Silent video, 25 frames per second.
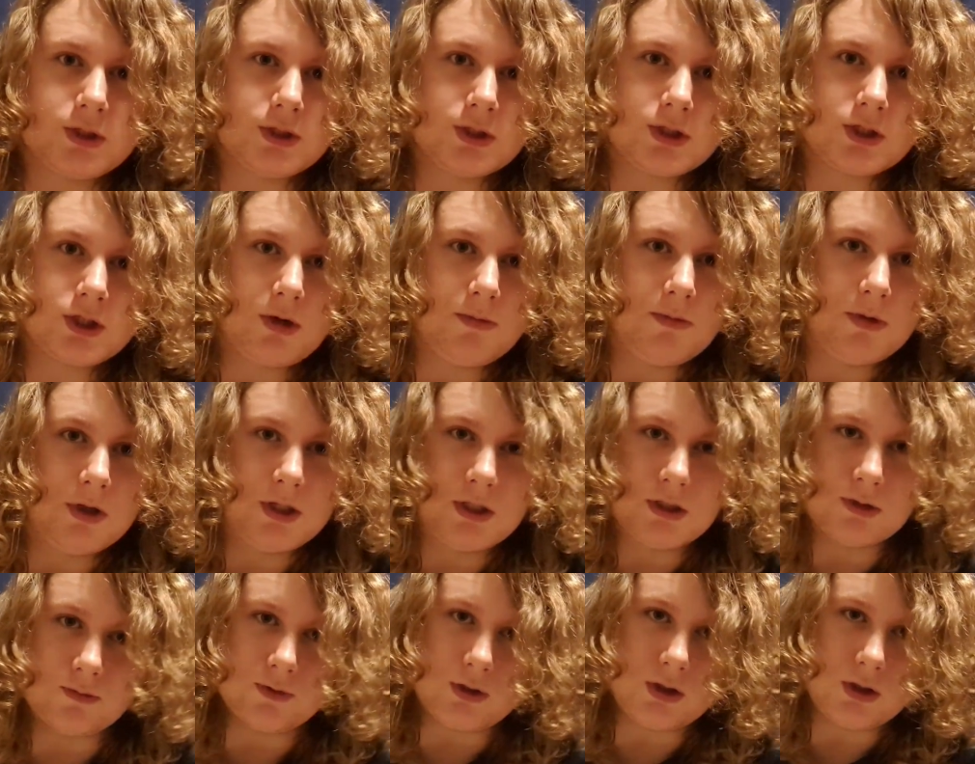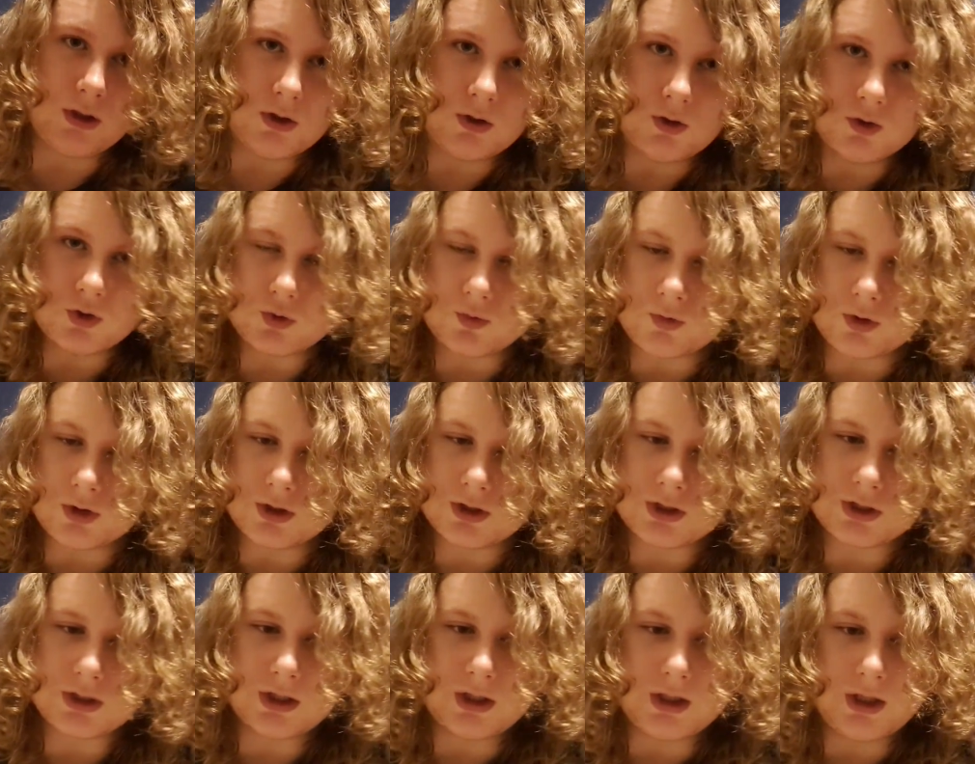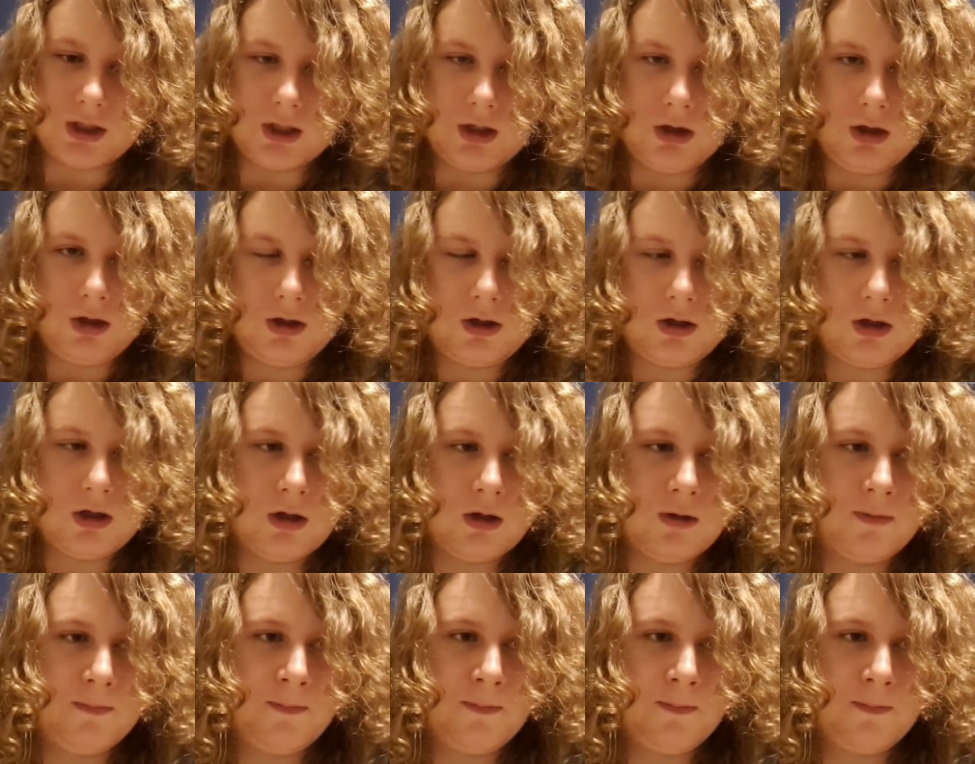and some of these videos where it's like